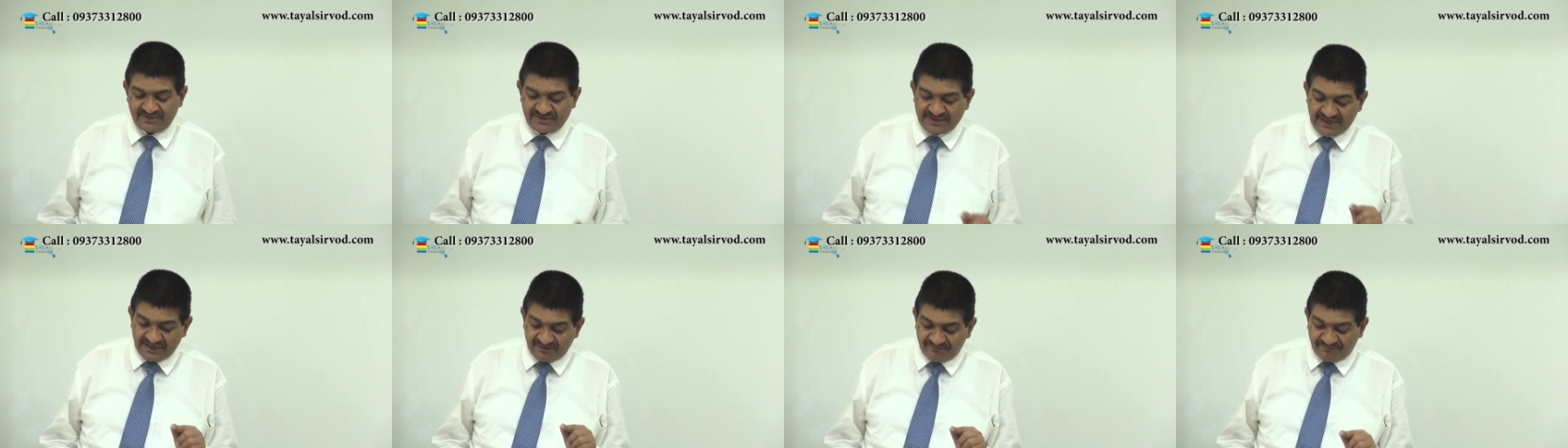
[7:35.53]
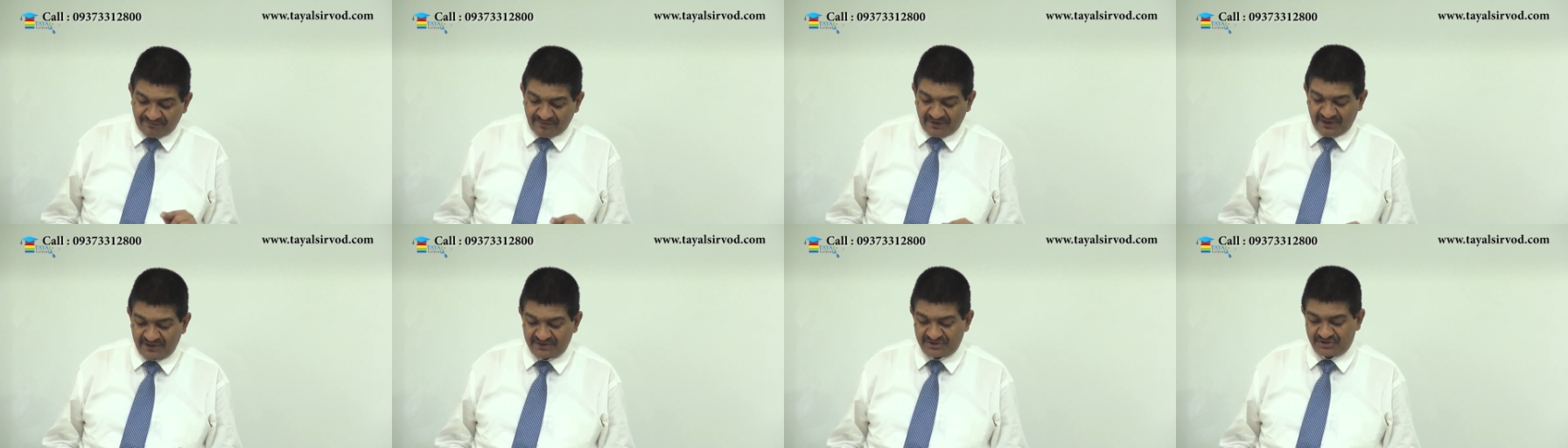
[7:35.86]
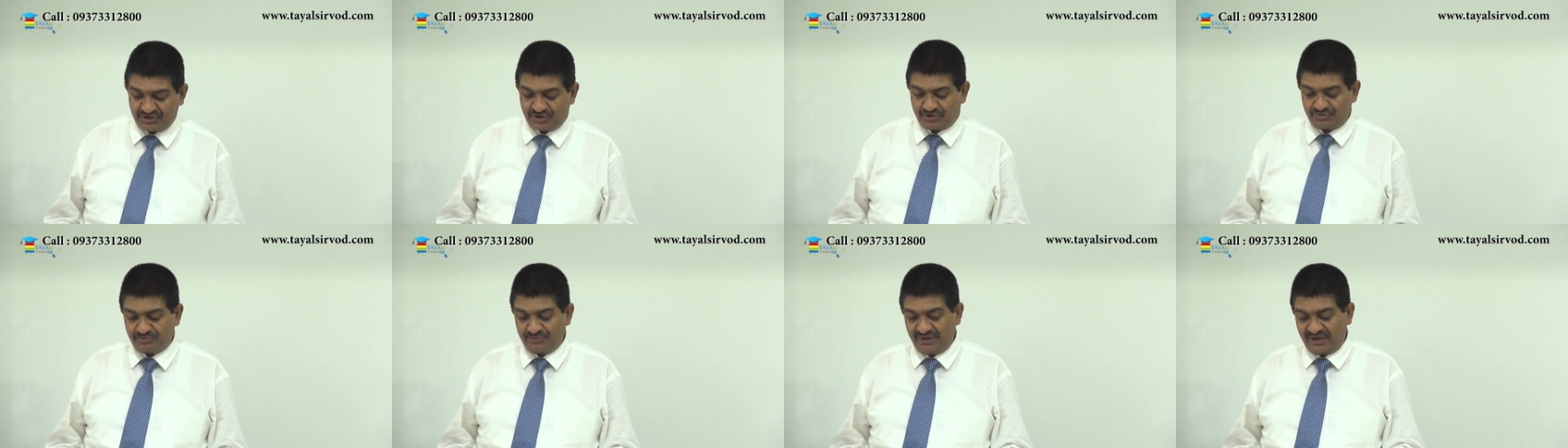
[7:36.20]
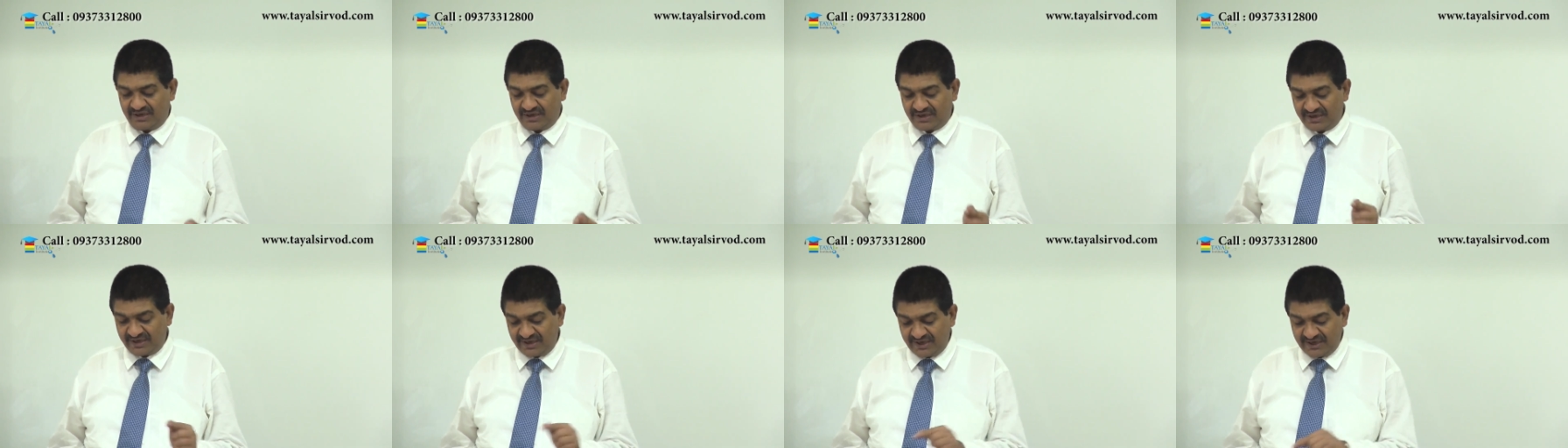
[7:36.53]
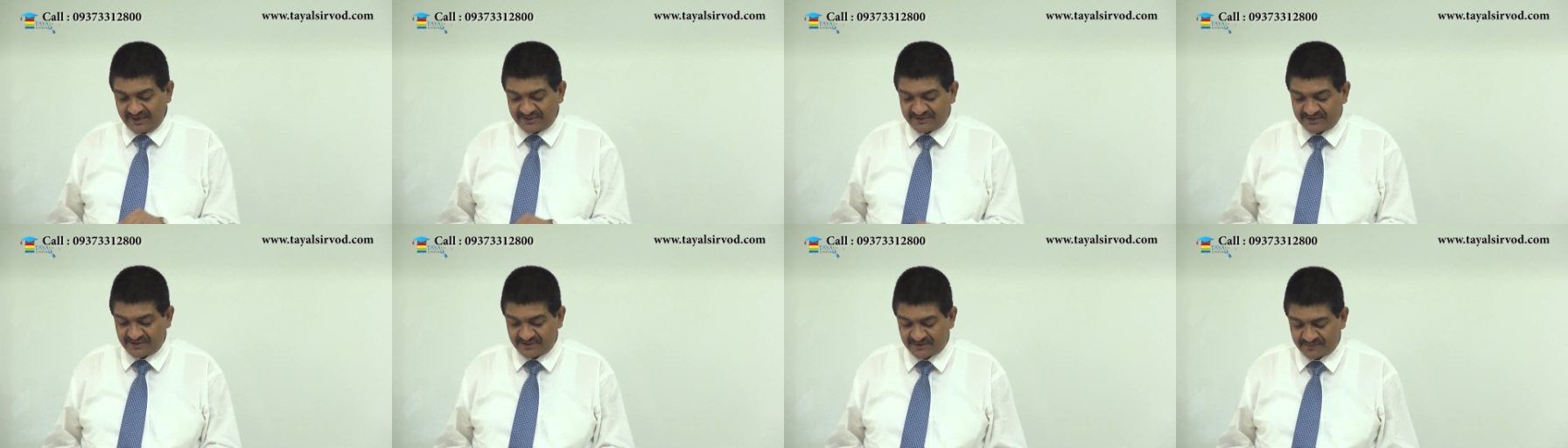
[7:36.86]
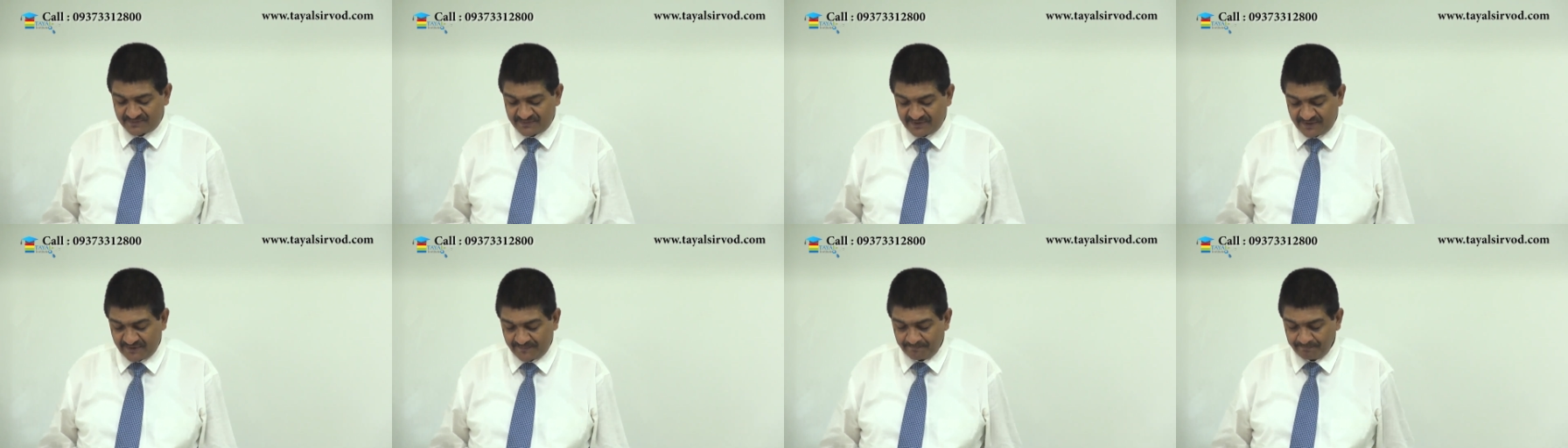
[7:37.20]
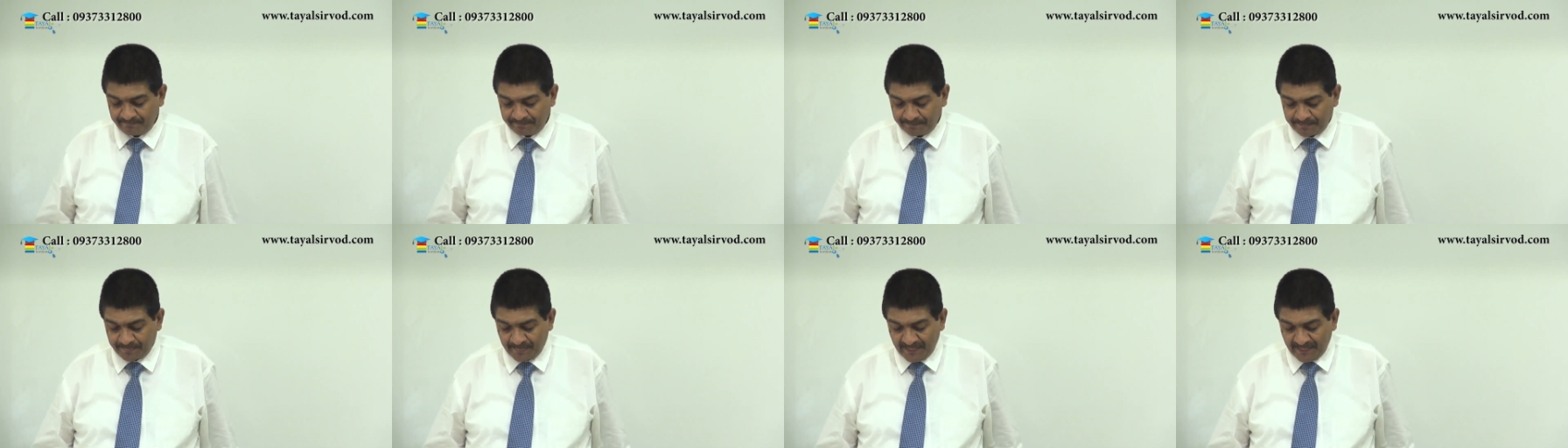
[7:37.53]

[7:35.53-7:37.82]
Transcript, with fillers: self-assessment, reassessment